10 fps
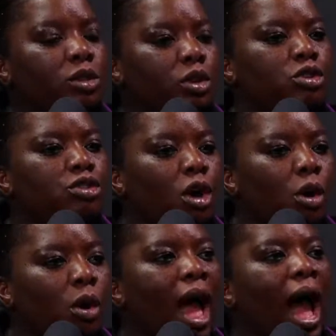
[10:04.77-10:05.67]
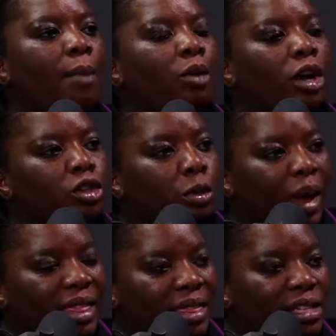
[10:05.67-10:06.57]
So you know I'm going to
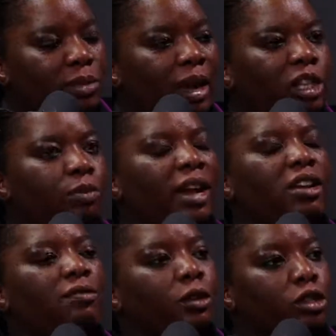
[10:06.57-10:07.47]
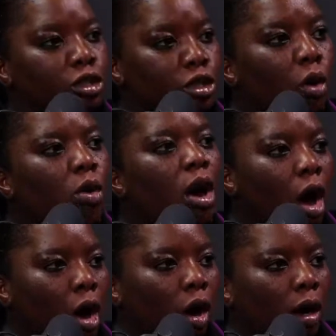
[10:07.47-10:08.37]
pay this much money for so long.